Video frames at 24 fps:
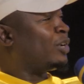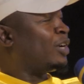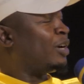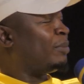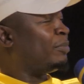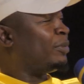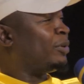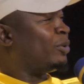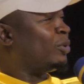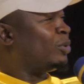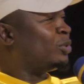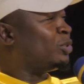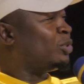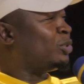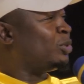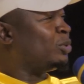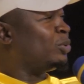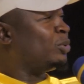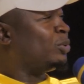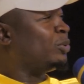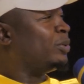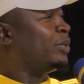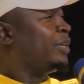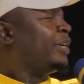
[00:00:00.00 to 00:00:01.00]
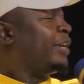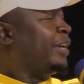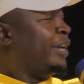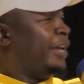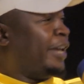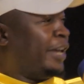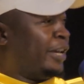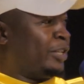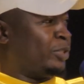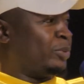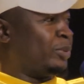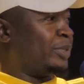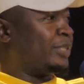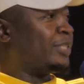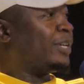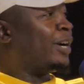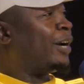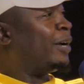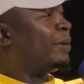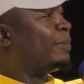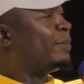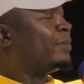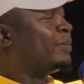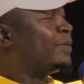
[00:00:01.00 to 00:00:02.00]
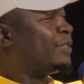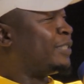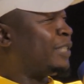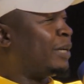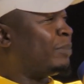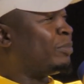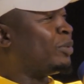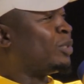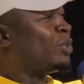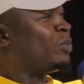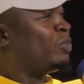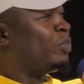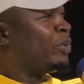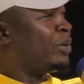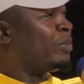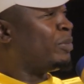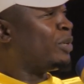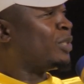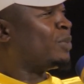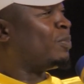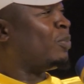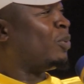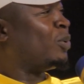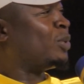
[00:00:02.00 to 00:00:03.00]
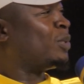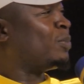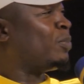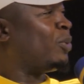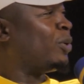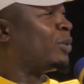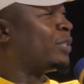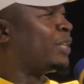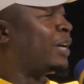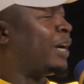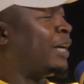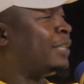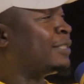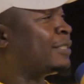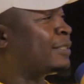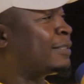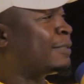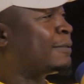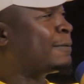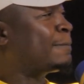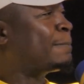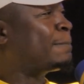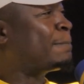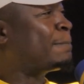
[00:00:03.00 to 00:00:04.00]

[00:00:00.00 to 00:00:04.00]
coming on to Extra Time, Zambia's premier sports podcast.